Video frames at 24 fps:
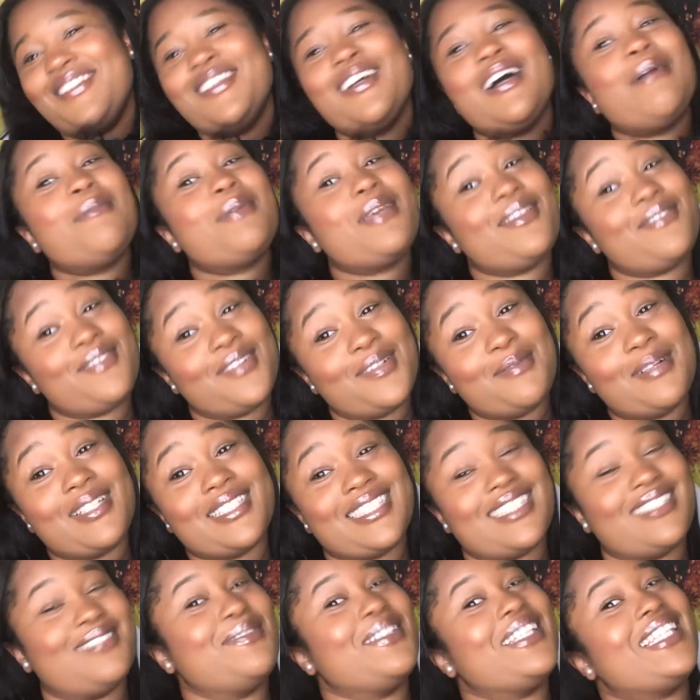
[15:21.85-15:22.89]
You know I pay for it
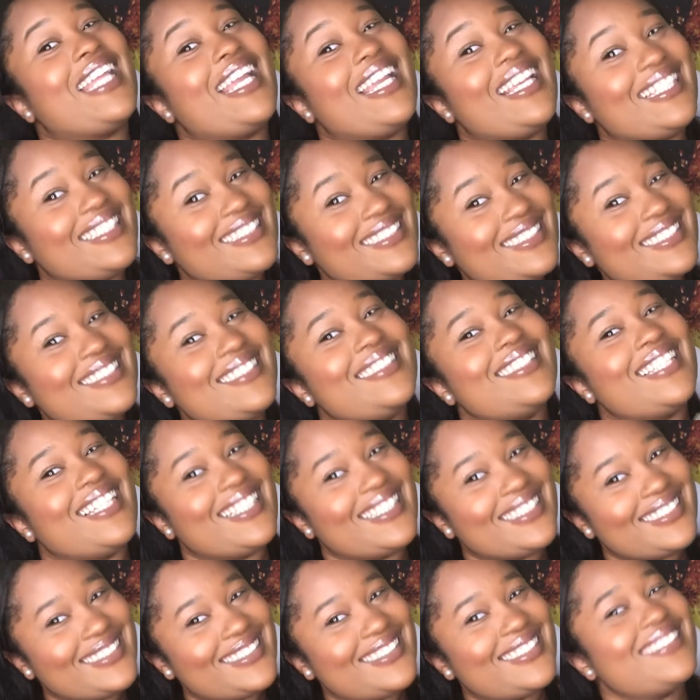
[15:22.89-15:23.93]
myself, but thanks,
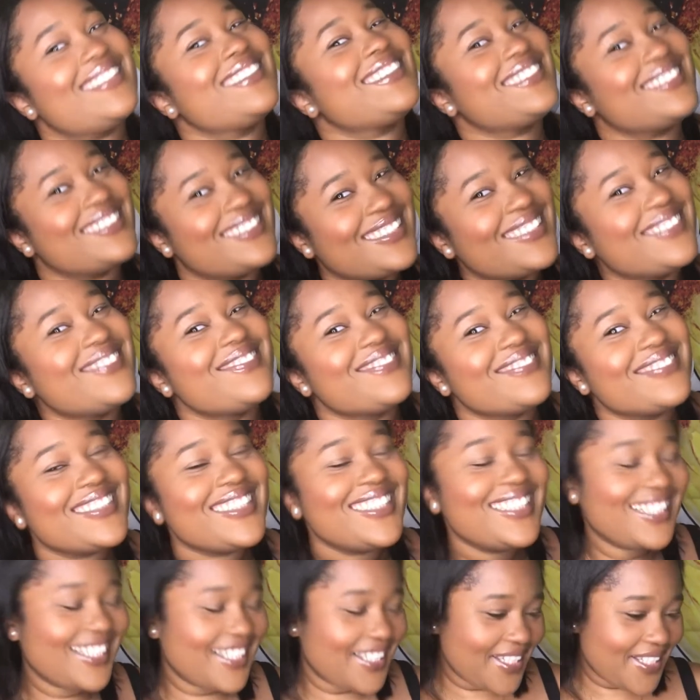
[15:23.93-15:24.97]
you know.
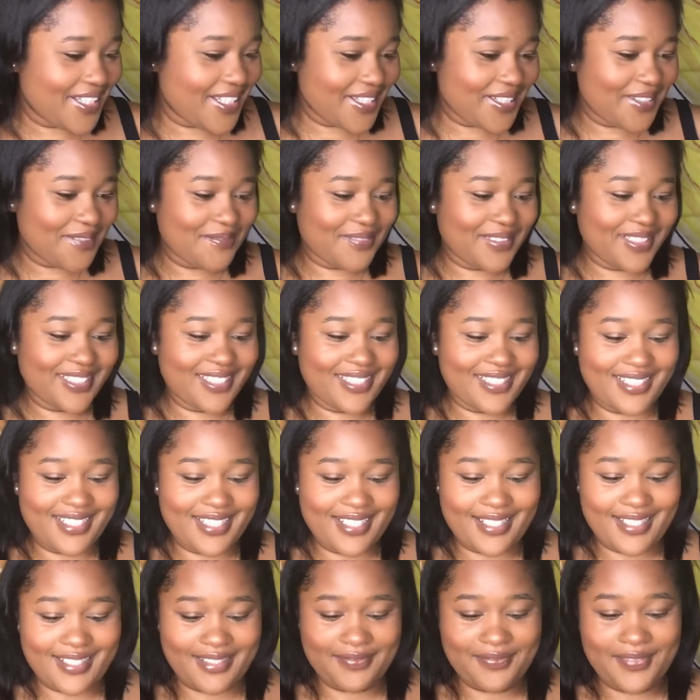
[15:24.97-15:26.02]
But
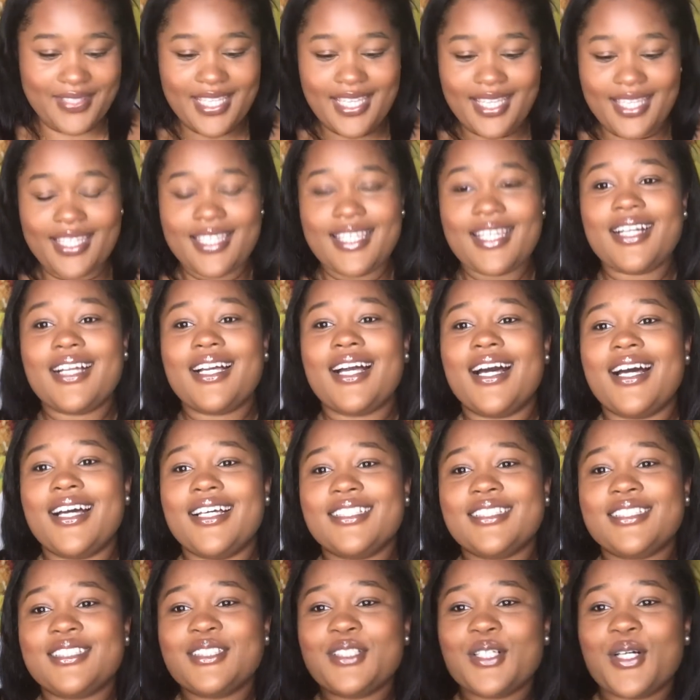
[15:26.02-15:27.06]
yeah,
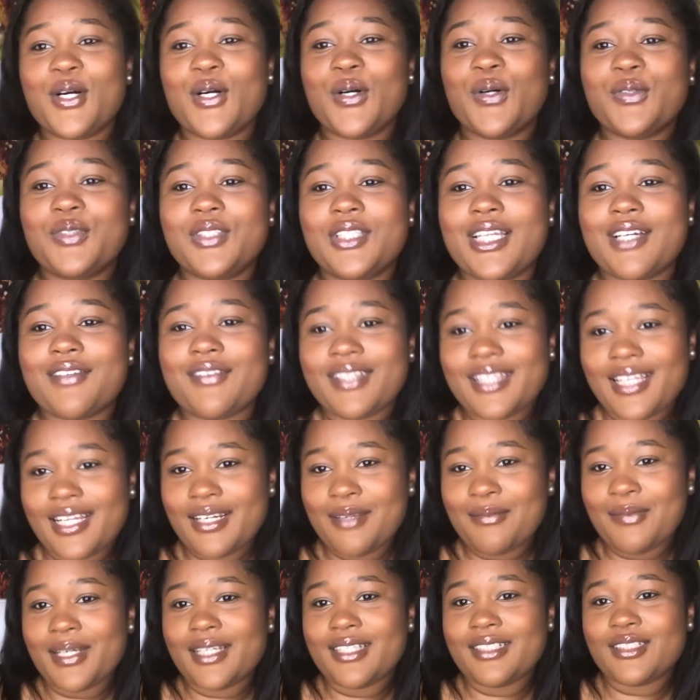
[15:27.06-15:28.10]
guys, so never let
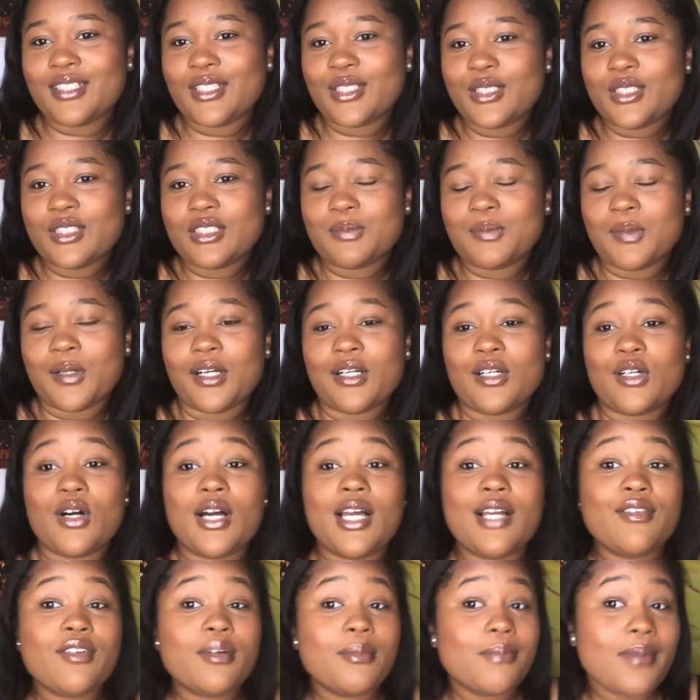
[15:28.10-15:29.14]
anybody dull your sparkle.
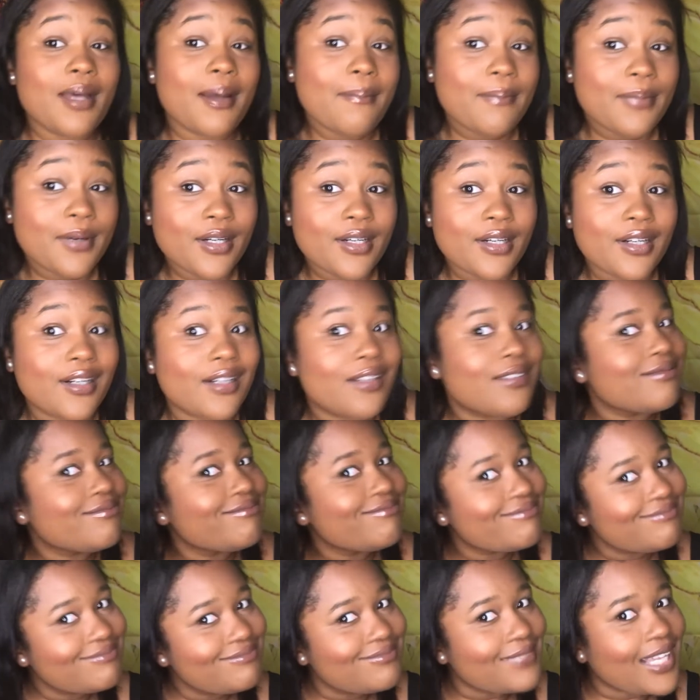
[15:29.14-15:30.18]
And remember,
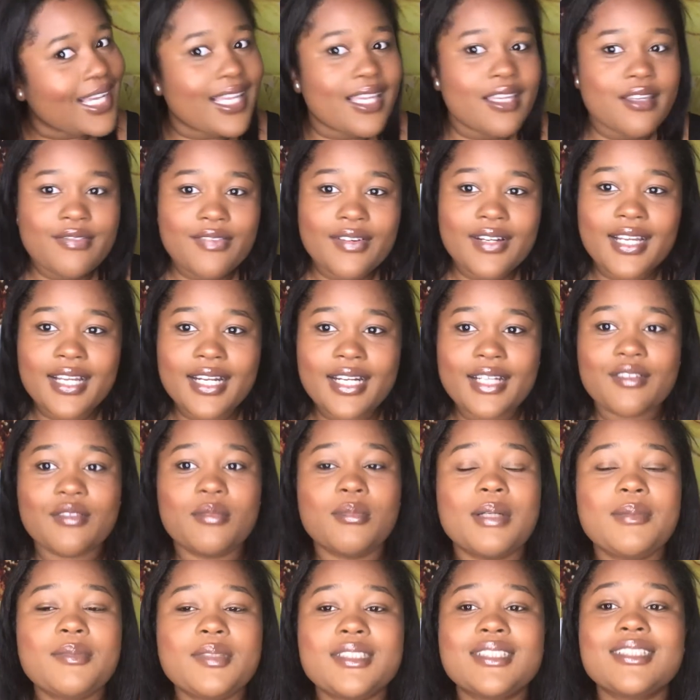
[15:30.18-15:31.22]
I keep forgetting,
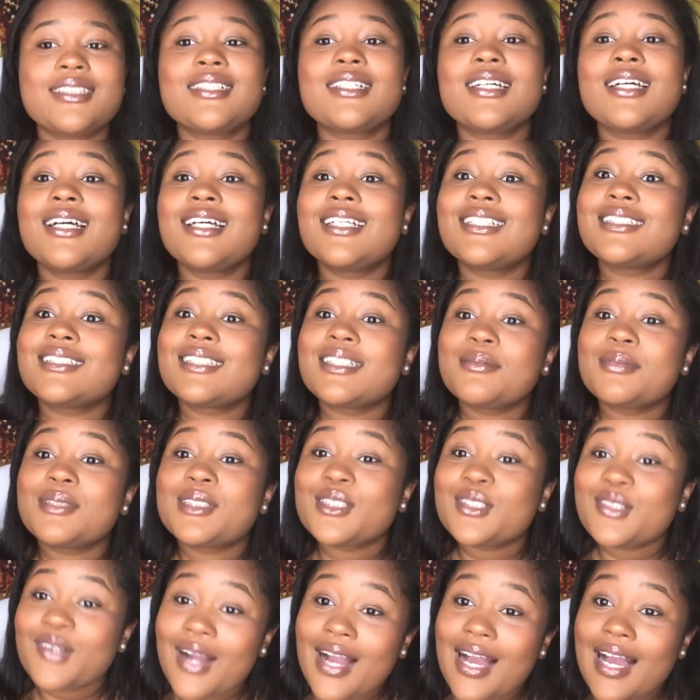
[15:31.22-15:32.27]
remember to
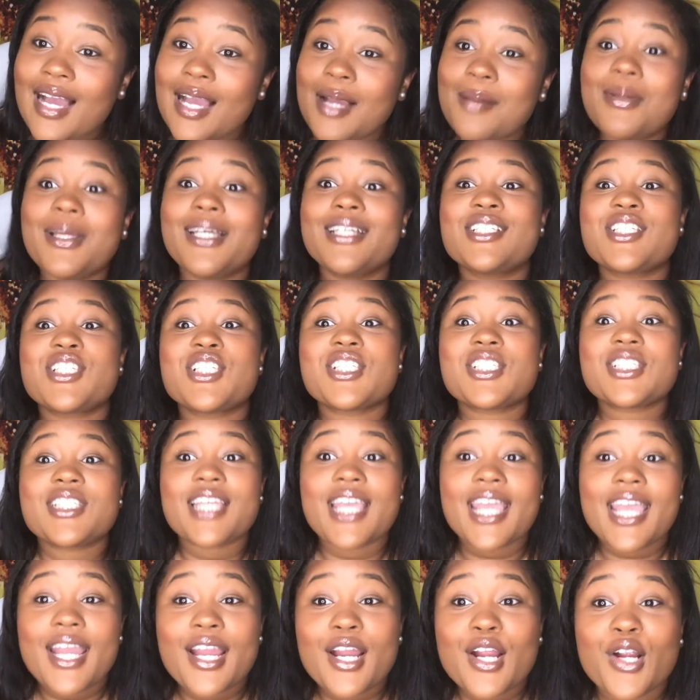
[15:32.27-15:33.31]
subscribe,
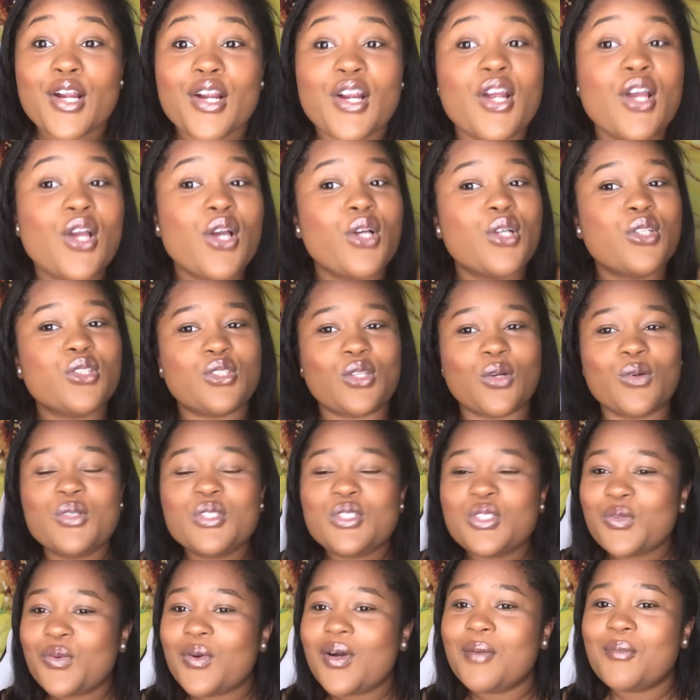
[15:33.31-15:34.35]
share.
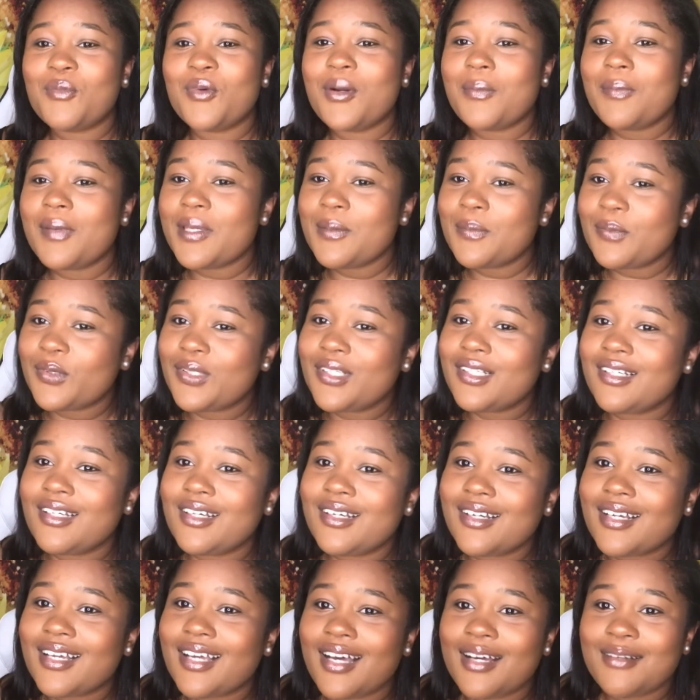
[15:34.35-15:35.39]
Don't you want more people
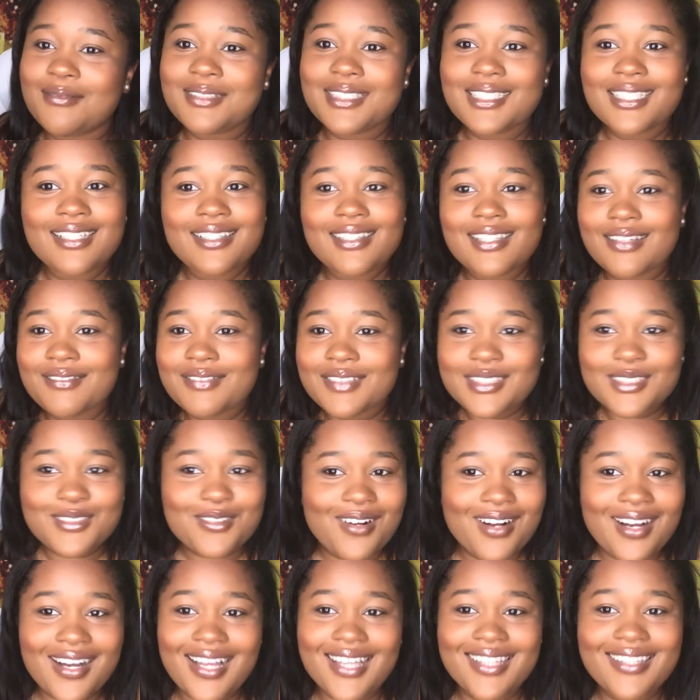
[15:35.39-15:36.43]
to come to the Lova
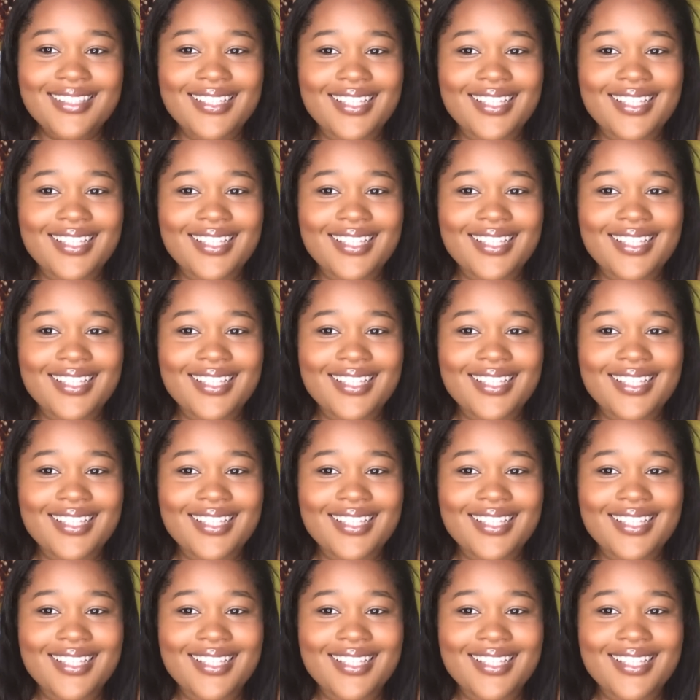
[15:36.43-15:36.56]
Squad?